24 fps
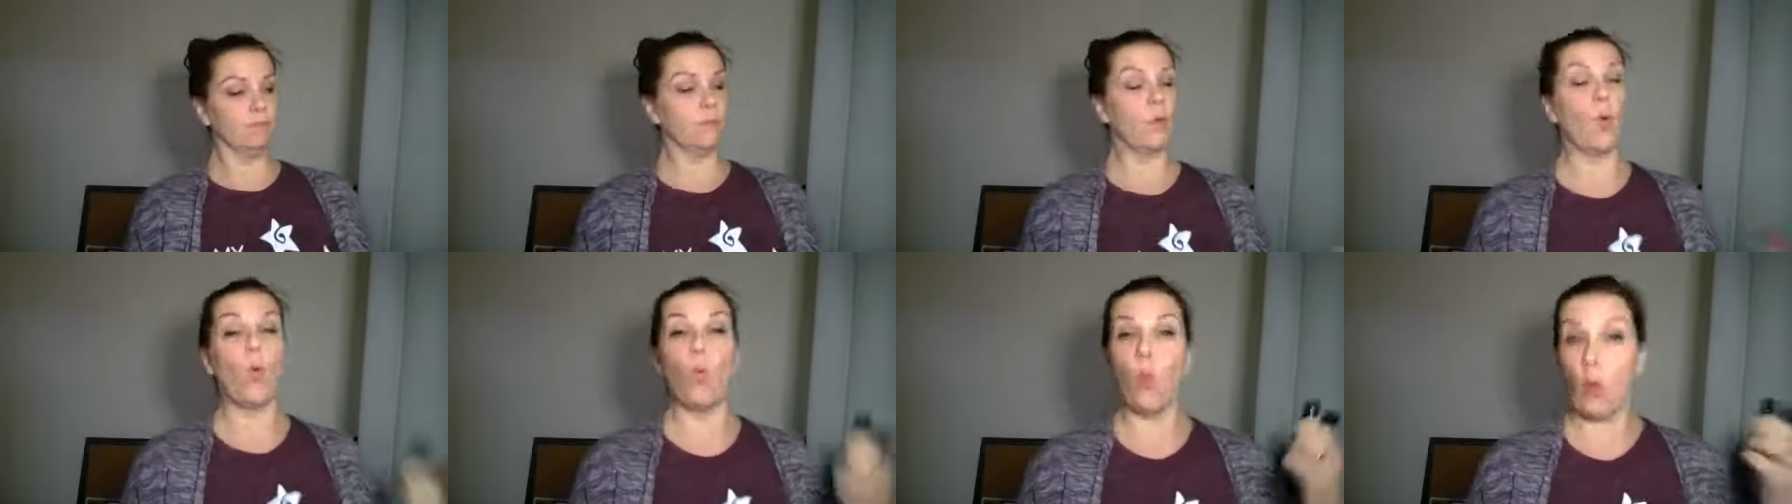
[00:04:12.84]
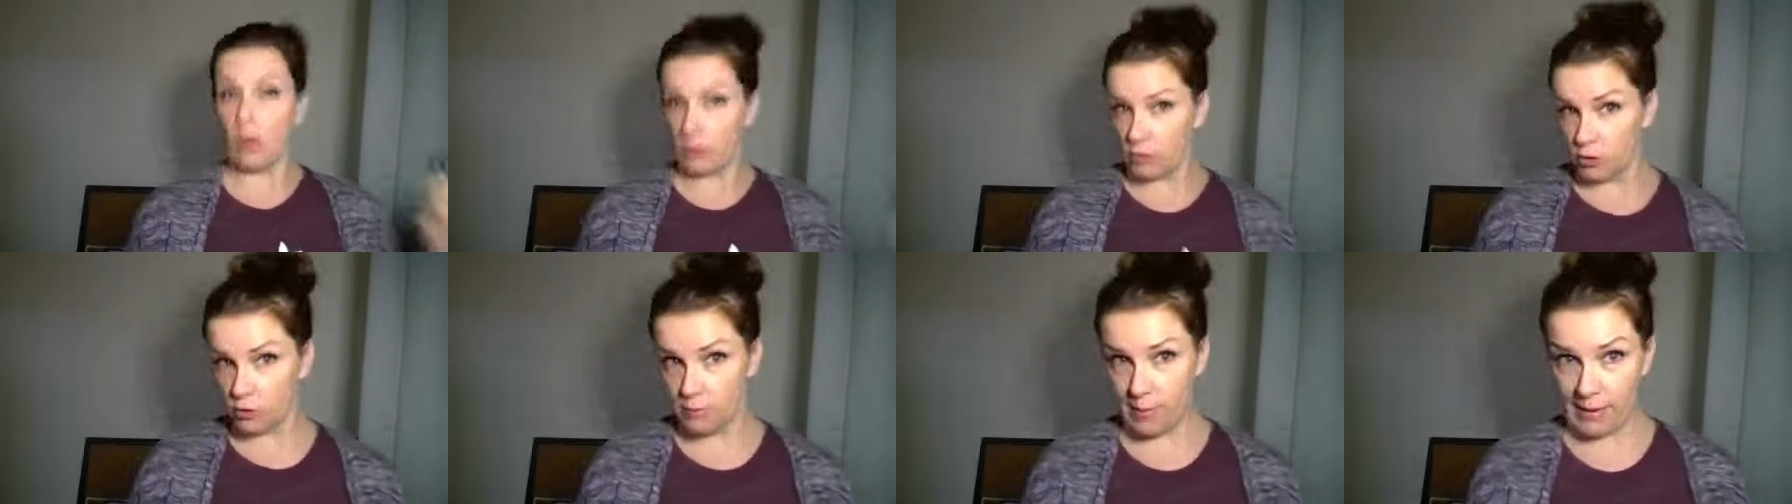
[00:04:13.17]

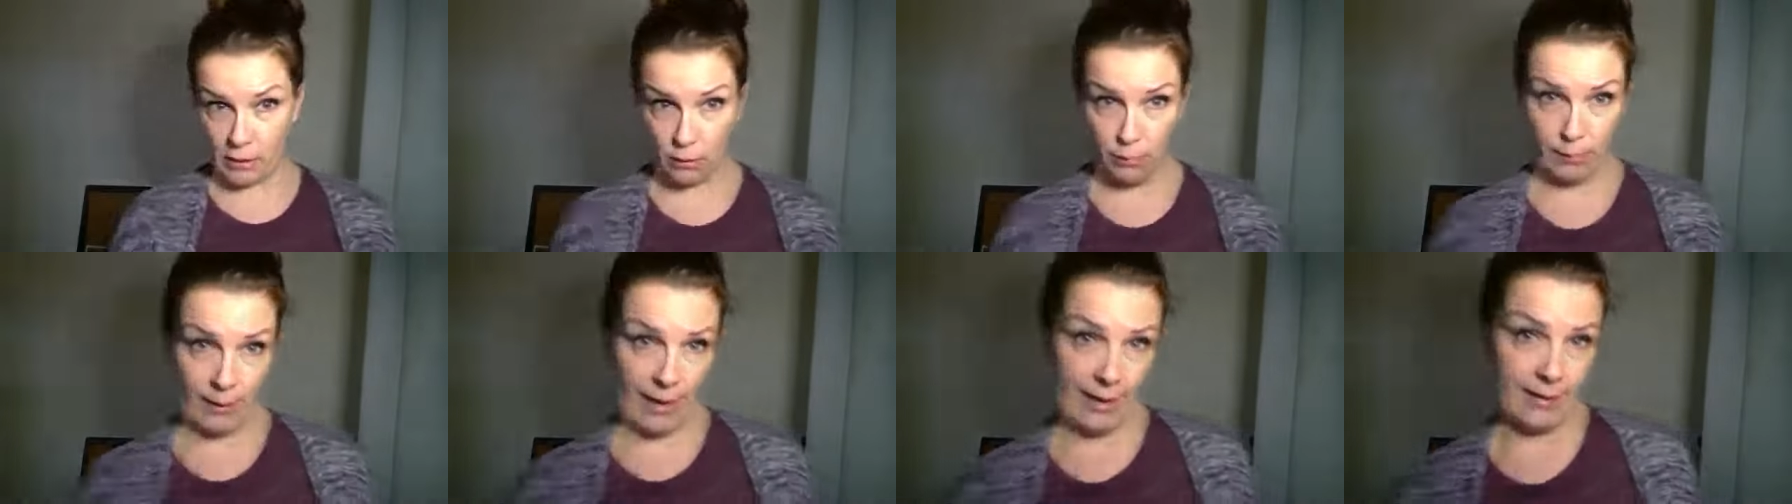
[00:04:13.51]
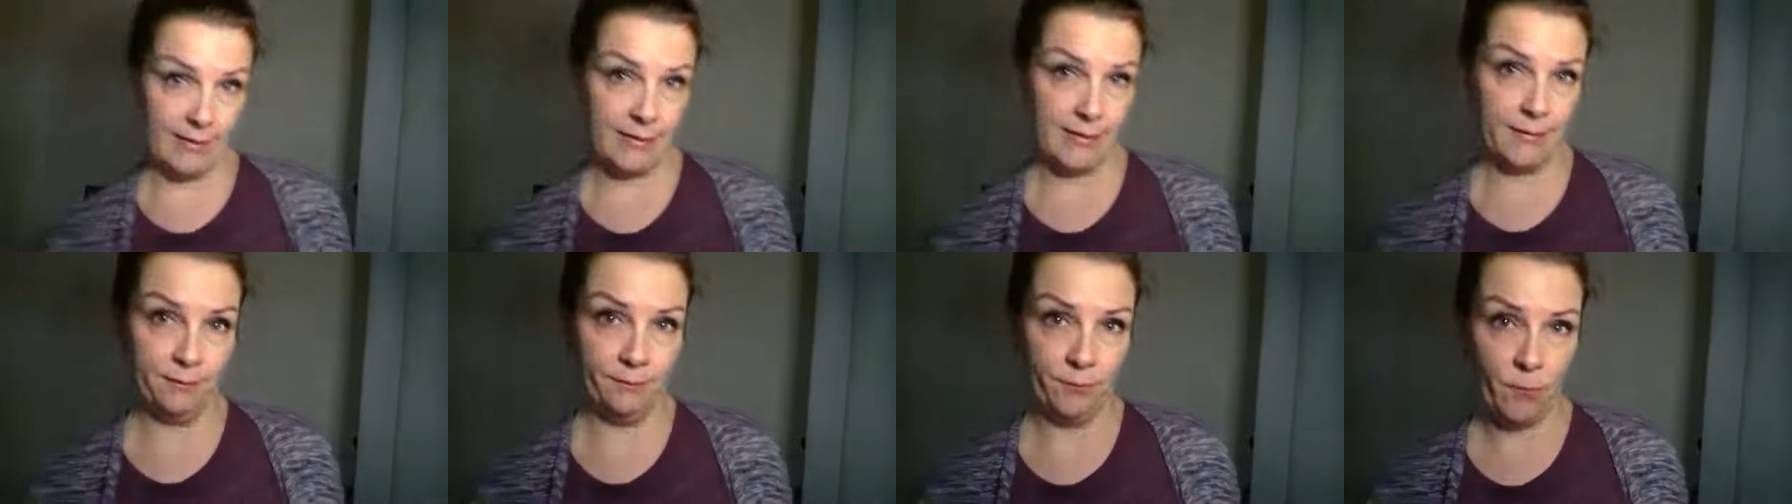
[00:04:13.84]
once you make your
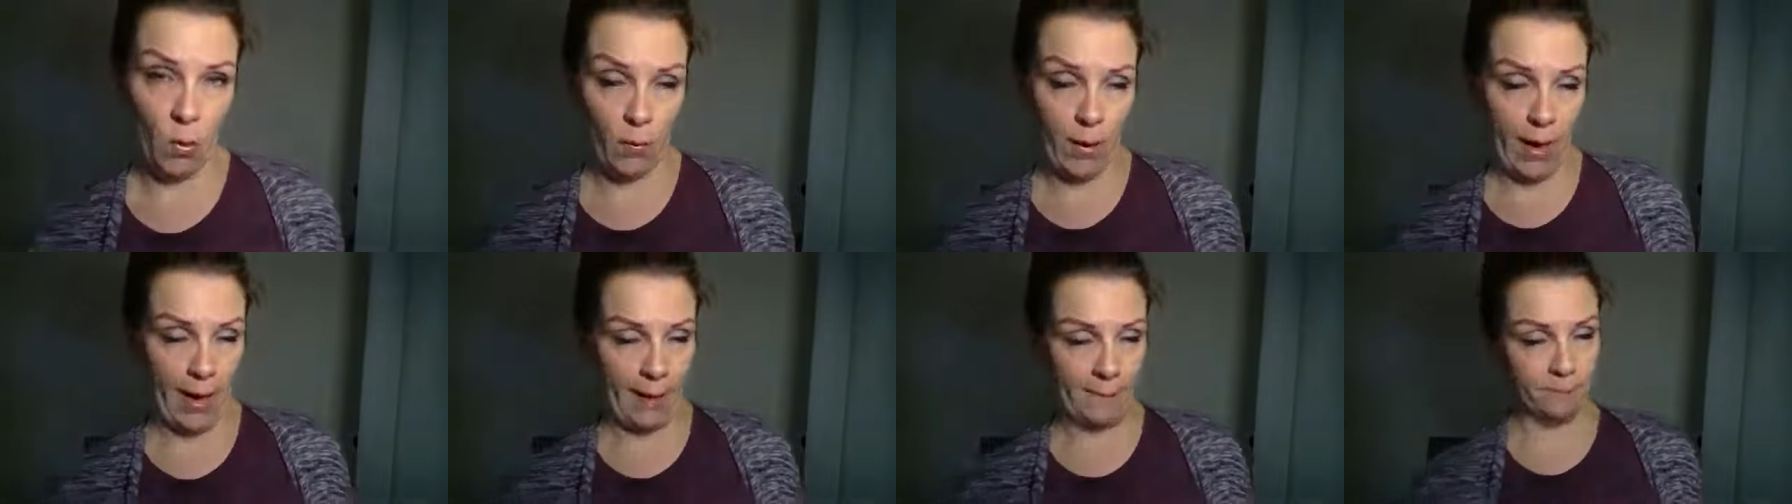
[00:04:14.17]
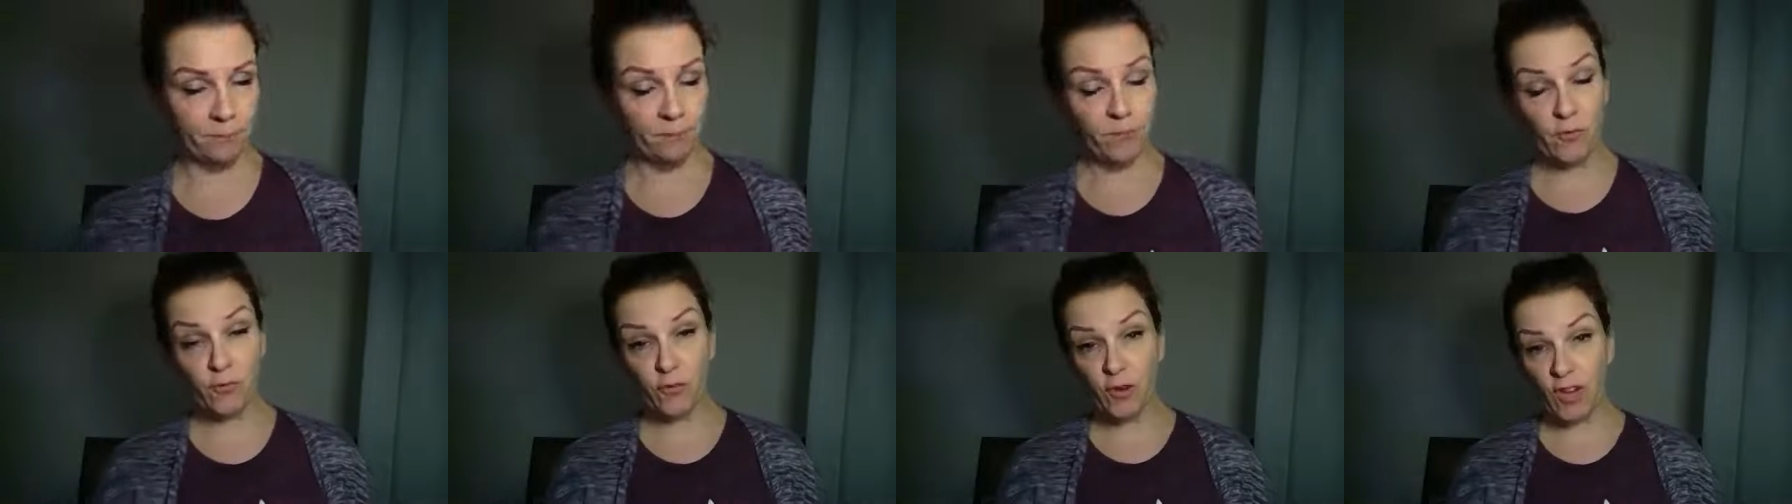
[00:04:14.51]
blend, okay?
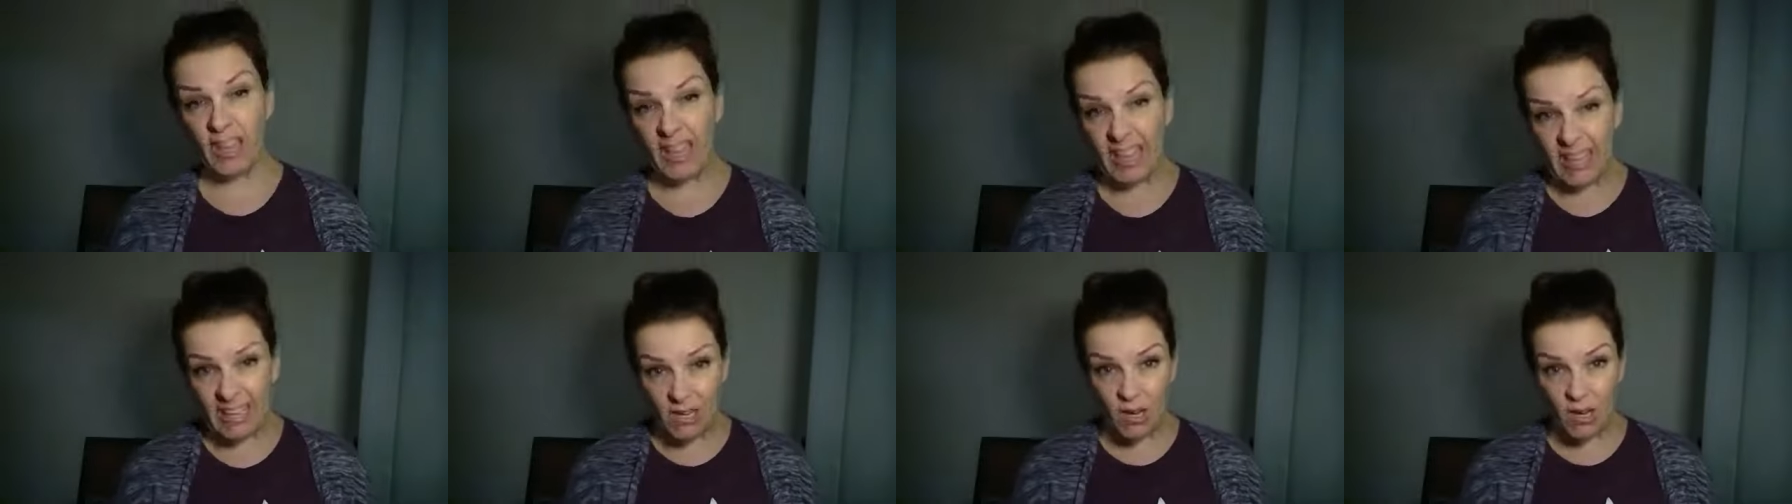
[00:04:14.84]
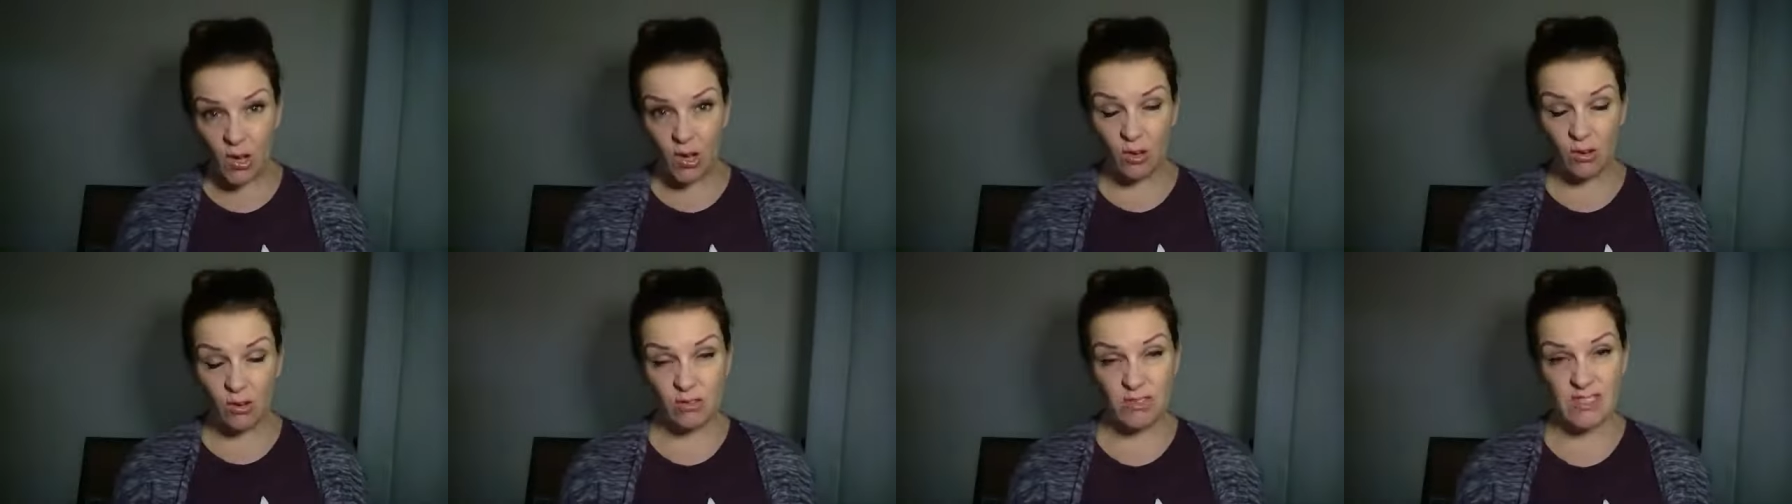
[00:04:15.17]
For
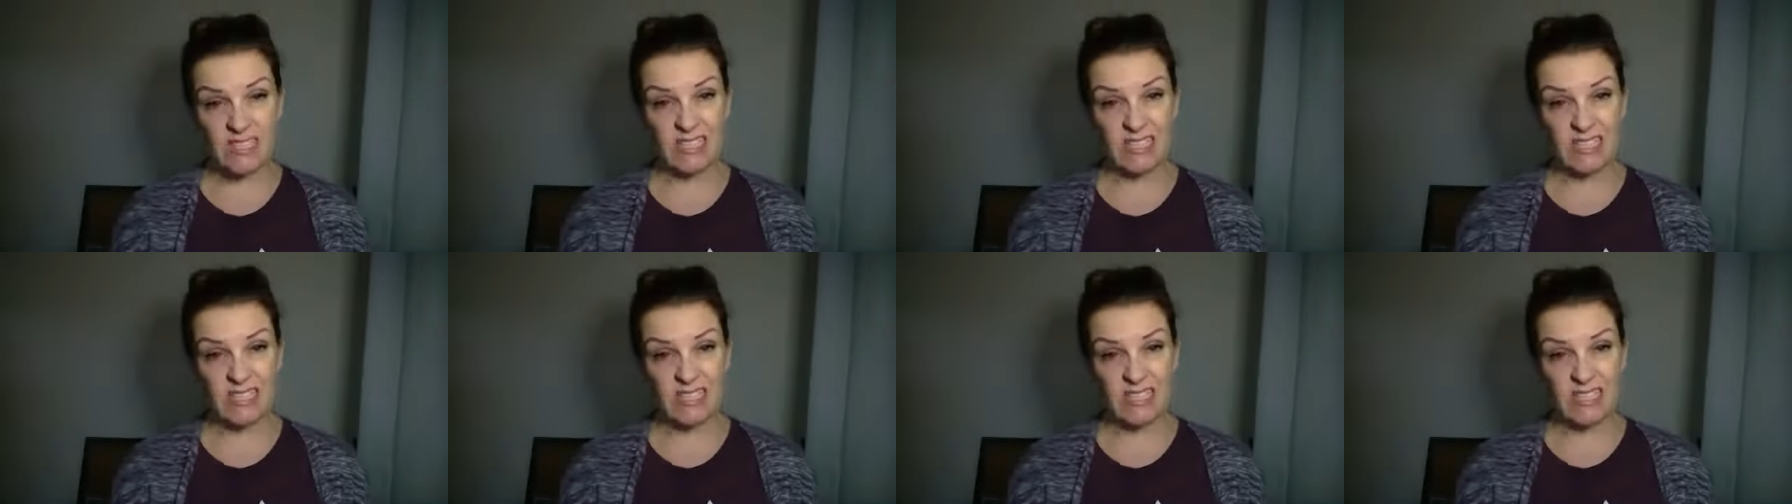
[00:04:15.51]
kiddos,